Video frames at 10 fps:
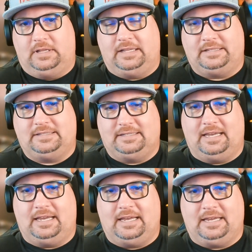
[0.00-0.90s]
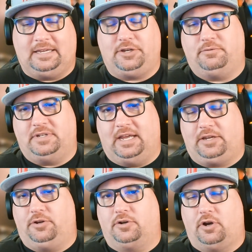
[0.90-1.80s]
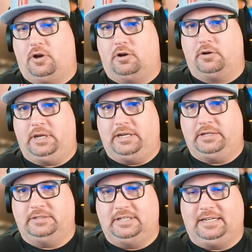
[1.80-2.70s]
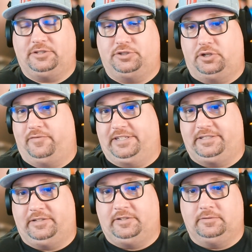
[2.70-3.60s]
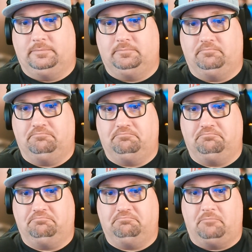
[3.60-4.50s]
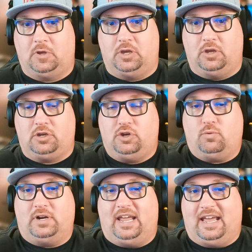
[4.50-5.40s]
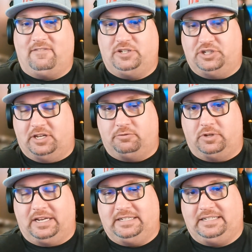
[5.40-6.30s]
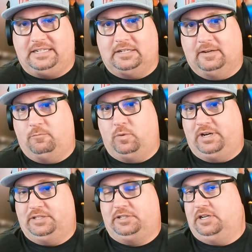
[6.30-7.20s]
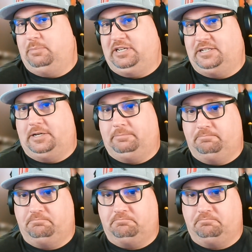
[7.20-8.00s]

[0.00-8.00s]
Let's say you take your car in to get serviced. You want to have a general idea of when it's going to be done.